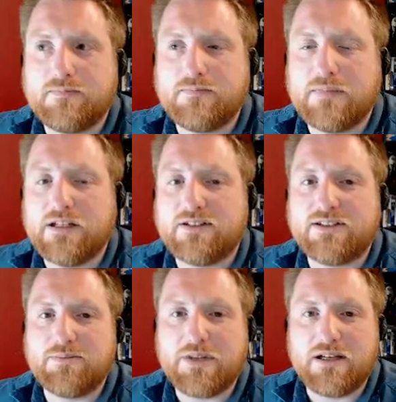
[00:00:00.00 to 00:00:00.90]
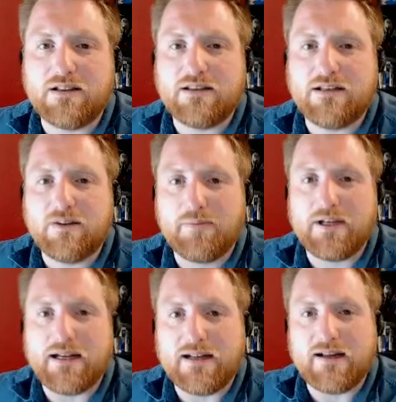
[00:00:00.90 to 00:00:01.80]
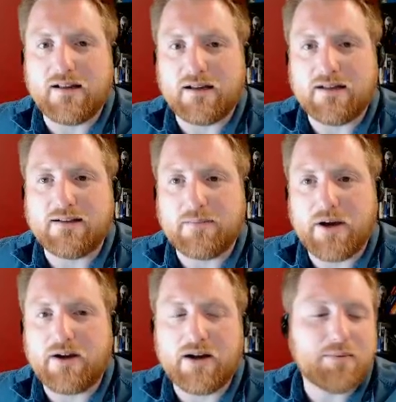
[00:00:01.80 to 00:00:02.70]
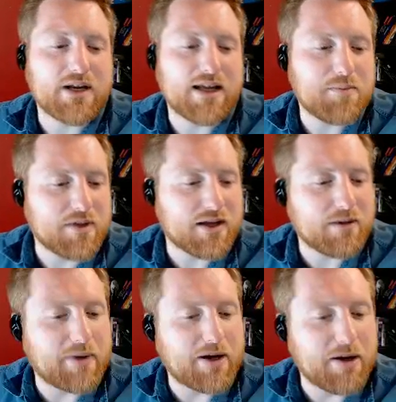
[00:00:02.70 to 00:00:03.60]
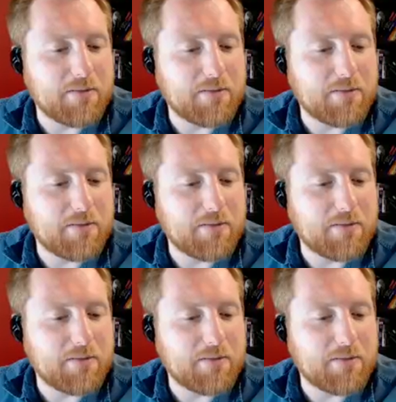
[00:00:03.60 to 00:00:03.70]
there's something a little bit inelegant about it. I'm gonna keep thinking about it.